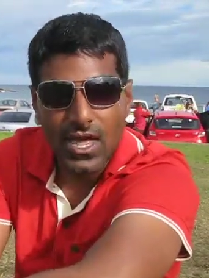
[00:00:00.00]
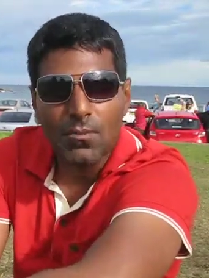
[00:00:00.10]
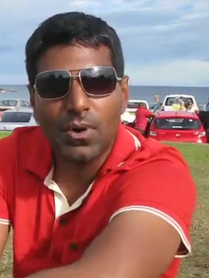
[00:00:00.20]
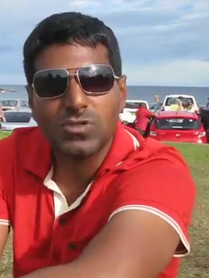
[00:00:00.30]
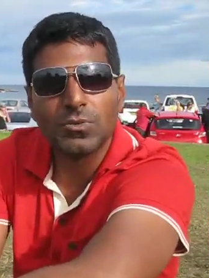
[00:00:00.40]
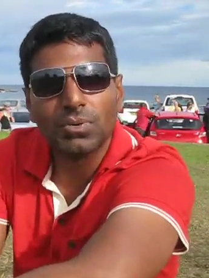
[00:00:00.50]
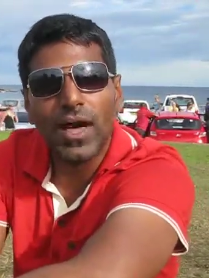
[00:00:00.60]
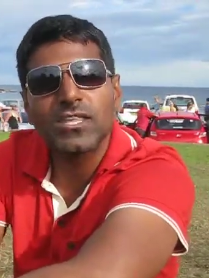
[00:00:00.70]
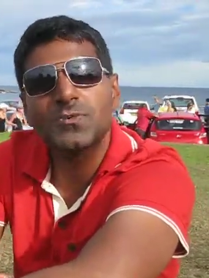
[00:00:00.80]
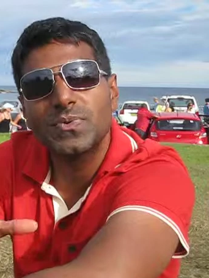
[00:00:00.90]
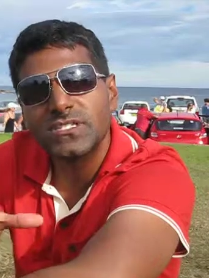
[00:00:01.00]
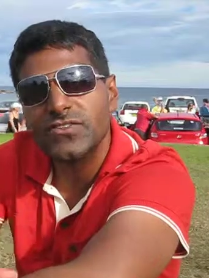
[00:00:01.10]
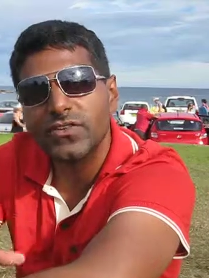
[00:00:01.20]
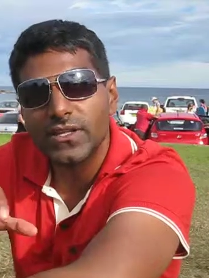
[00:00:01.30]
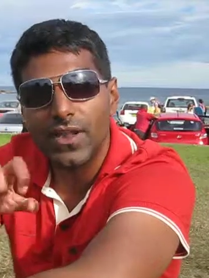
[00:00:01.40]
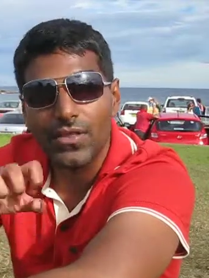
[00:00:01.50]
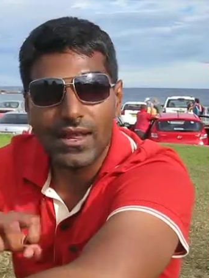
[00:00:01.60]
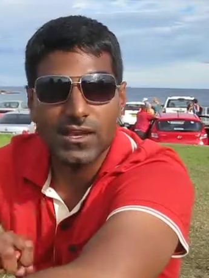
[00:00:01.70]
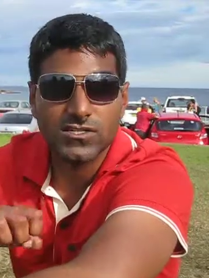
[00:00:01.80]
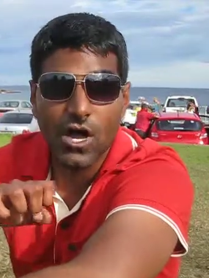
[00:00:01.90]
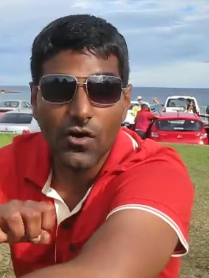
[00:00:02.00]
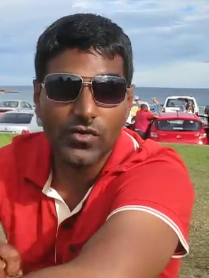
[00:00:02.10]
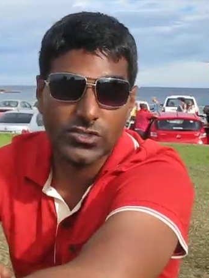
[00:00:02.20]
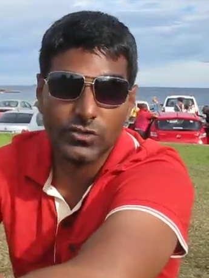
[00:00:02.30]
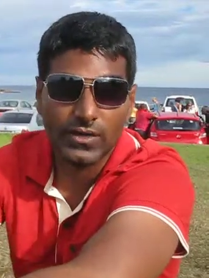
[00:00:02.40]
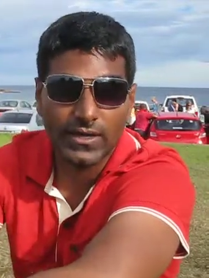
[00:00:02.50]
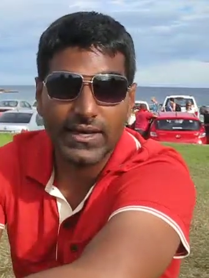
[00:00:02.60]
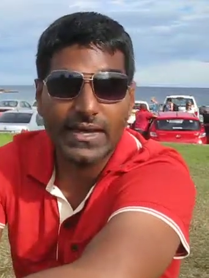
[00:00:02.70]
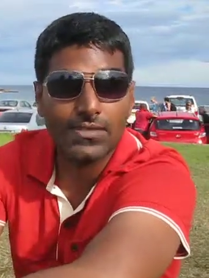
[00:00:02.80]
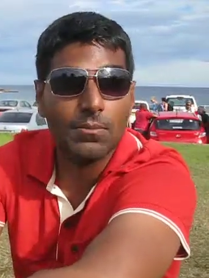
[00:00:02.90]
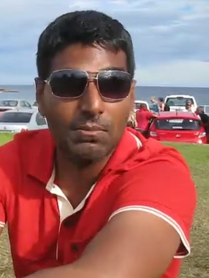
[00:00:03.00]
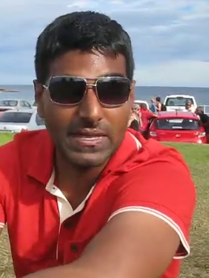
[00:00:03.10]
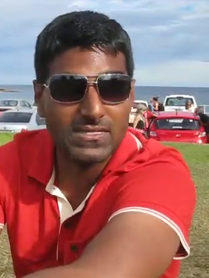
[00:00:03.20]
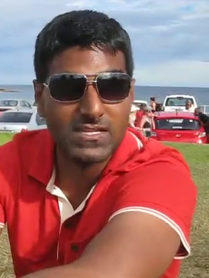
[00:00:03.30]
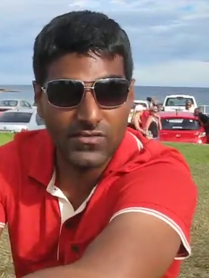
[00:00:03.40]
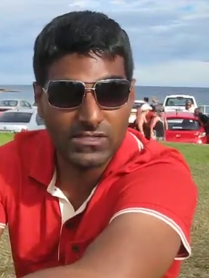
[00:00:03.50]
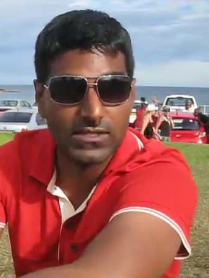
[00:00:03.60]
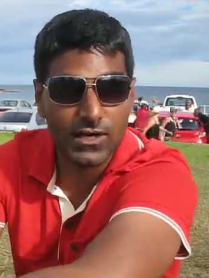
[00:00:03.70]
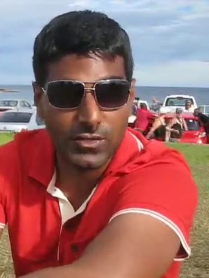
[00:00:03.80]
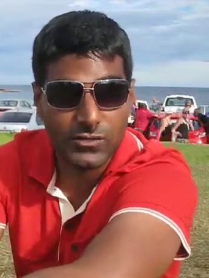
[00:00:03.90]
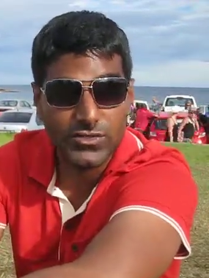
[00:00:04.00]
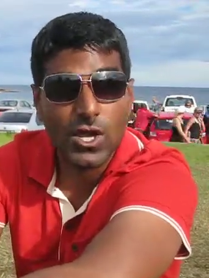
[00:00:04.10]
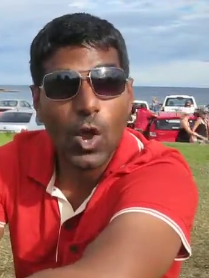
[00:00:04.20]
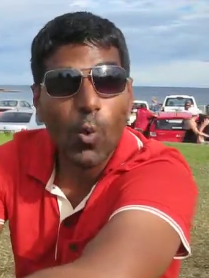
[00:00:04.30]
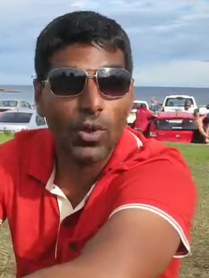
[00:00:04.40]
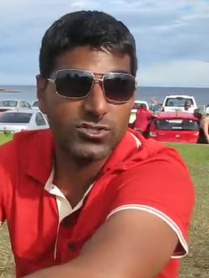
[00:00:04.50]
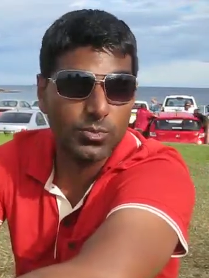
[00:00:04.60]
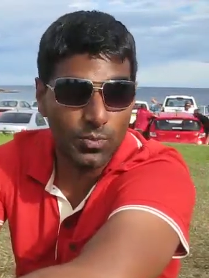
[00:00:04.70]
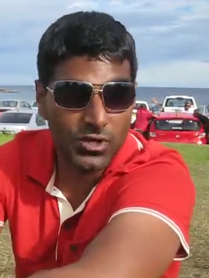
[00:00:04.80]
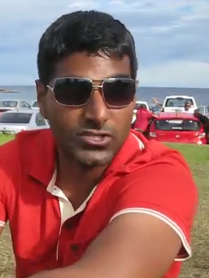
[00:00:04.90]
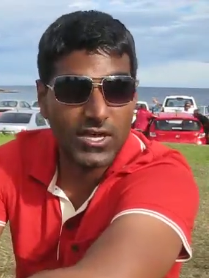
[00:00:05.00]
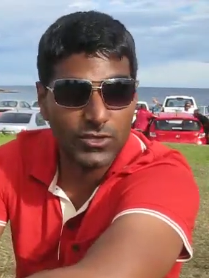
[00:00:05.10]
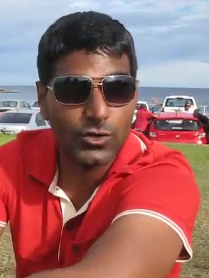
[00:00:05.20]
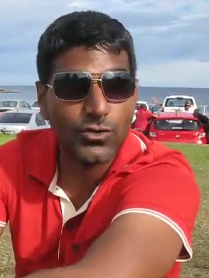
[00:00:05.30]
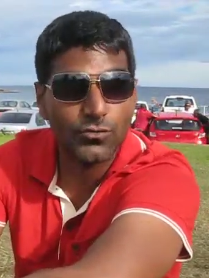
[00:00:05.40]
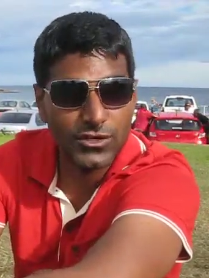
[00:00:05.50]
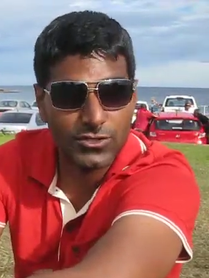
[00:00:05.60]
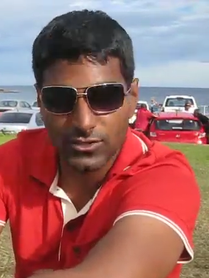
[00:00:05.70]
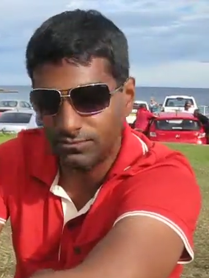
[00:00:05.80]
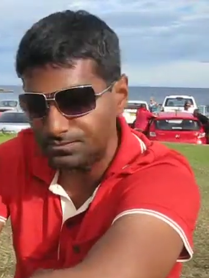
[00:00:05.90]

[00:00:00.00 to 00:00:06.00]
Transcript: but it was applied specifically to the natives of Australia in the mid-1700s, once the British entered the region.